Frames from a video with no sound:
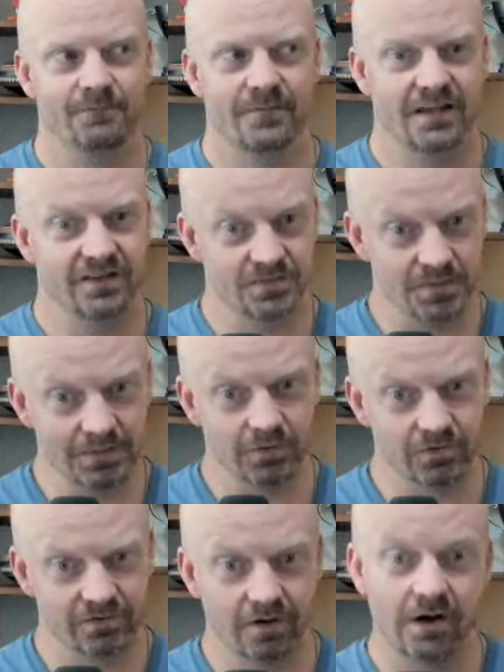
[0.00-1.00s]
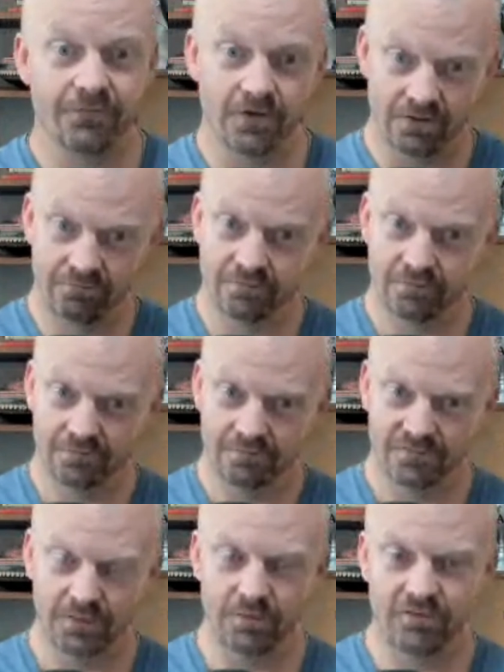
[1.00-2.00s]
And these people often,
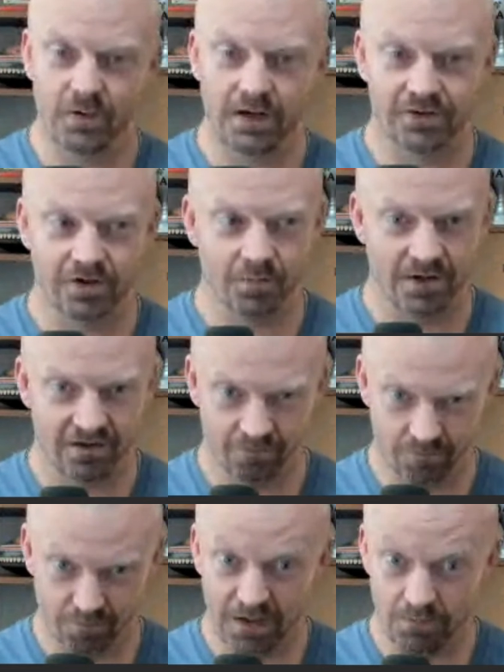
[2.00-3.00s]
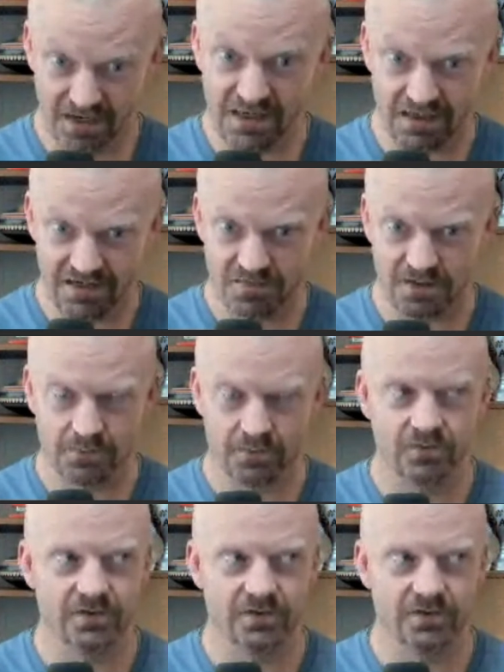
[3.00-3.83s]
some of you out there may be these people.